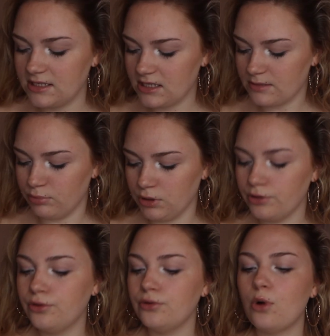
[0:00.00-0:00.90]
is this
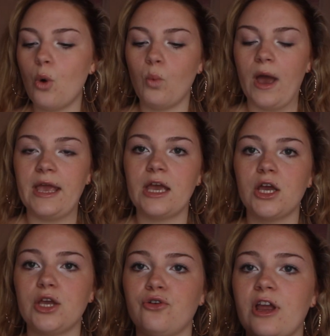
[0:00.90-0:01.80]
blue, white,
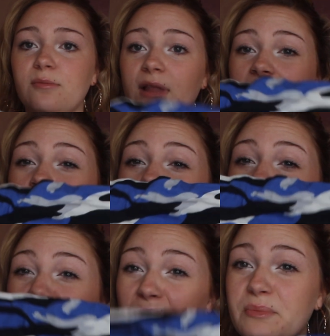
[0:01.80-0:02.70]
gray, and black
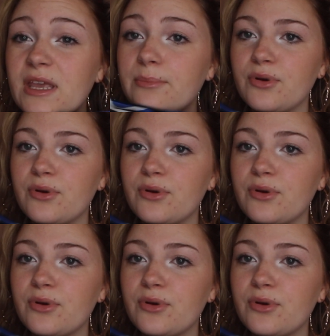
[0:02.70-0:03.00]
army